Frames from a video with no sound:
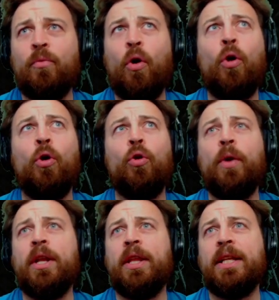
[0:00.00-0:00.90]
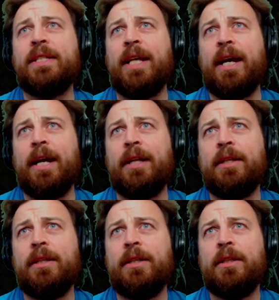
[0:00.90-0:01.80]
all the way to this
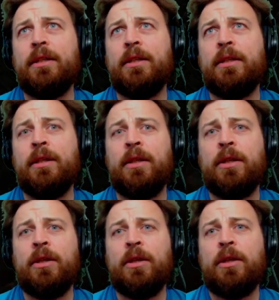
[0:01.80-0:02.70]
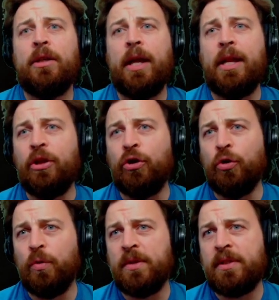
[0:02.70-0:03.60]
guy. And it
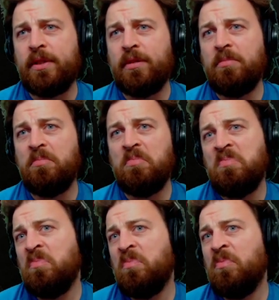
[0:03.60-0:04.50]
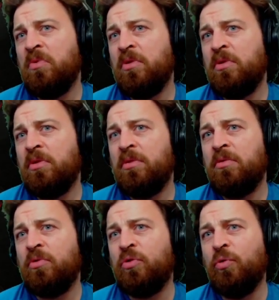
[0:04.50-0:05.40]
used
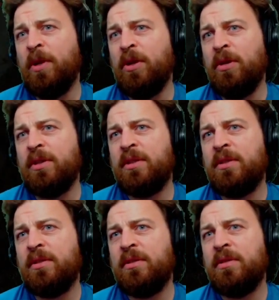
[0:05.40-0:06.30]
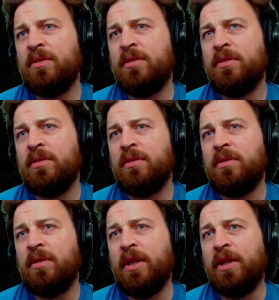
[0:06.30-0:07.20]
2 meters?
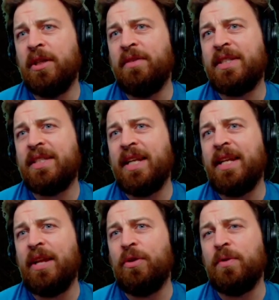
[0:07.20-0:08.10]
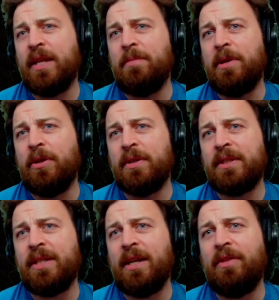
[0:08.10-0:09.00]
It doesn't even say that I used any meters. I
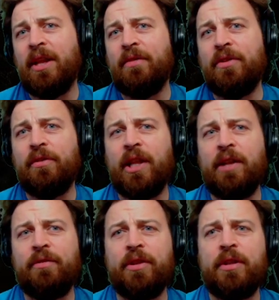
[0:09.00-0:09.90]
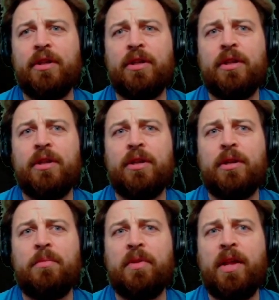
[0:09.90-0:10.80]
still have 11 of 11.
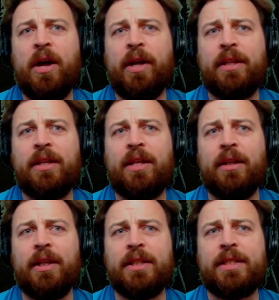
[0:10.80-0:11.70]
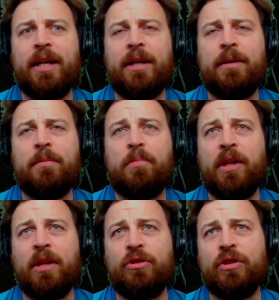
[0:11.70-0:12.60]
But now I get to kill this guy,
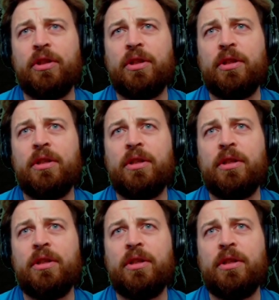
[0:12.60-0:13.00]
potentially.